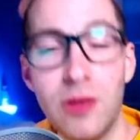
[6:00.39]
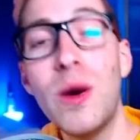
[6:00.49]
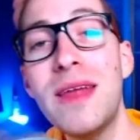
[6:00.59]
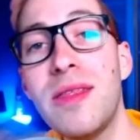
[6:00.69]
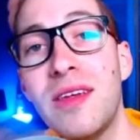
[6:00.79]
Now, the
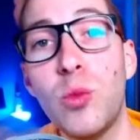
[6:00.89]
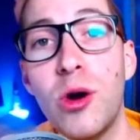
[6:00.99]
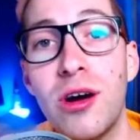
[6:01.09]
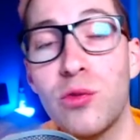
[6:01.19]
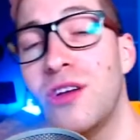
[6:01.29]
way that this
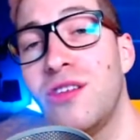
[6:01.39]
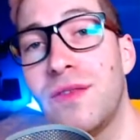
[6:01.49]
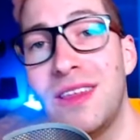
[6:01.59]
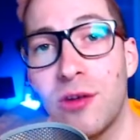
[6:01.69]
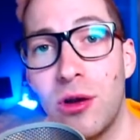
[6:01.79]
works once
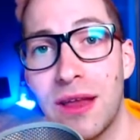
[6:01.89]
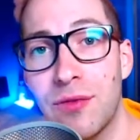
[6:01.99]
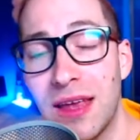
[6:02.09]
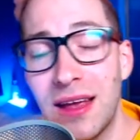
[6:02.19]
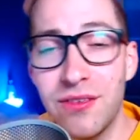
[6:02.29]
you've installed
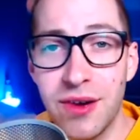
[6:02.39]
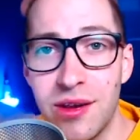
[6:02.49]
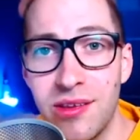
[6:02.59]
everything is very